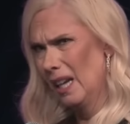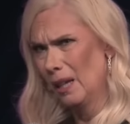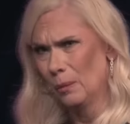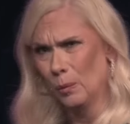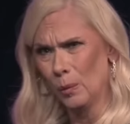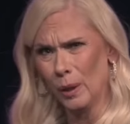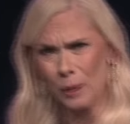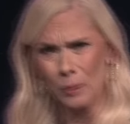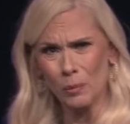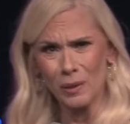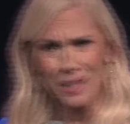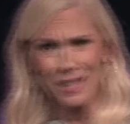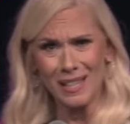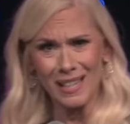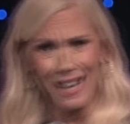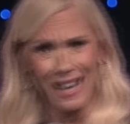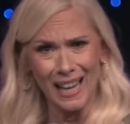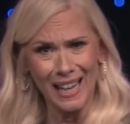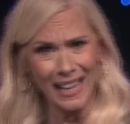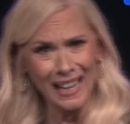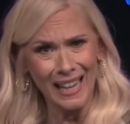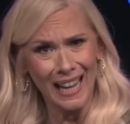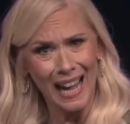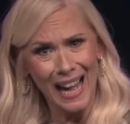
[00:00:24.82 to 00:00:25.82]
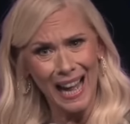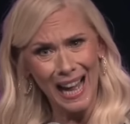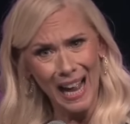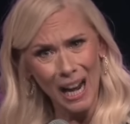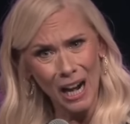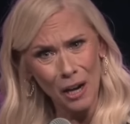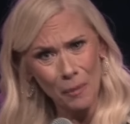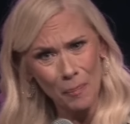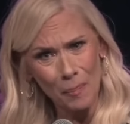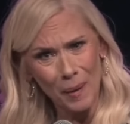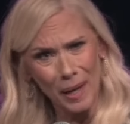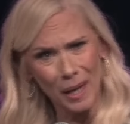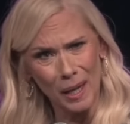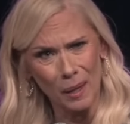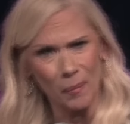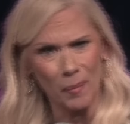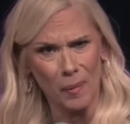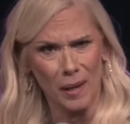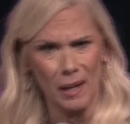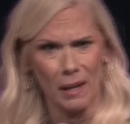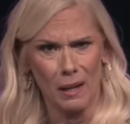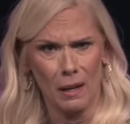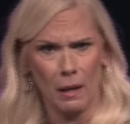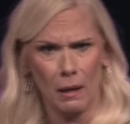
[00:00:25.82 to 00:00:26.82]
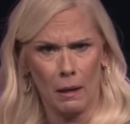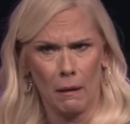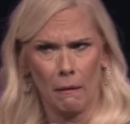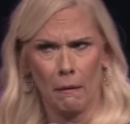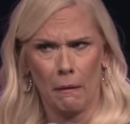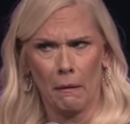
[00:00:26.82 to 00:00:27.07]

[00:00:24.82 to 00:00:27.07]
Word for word: and we would say, our baby.